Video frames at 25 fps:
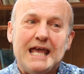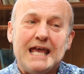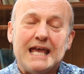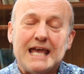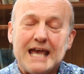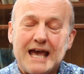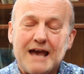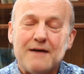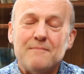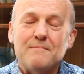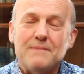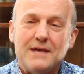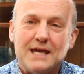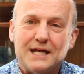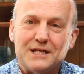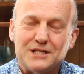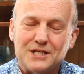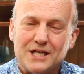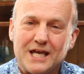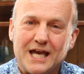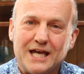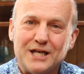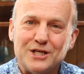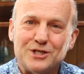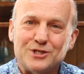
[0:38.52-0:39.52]
it can be
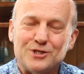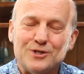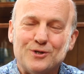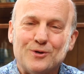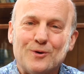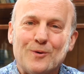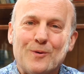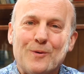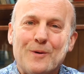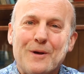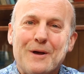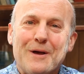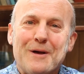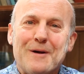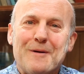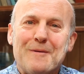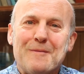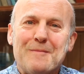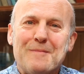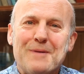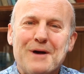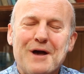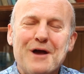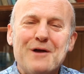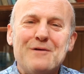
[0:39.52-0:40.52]
educational,
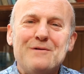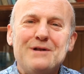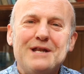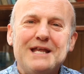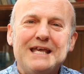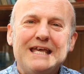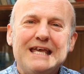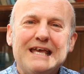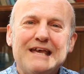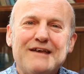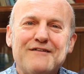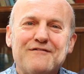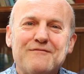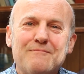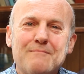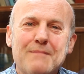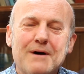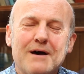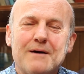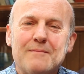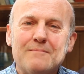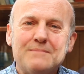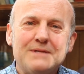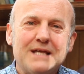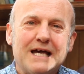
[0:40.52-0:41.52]
but only if
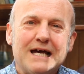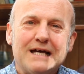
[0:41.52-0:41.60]
mum,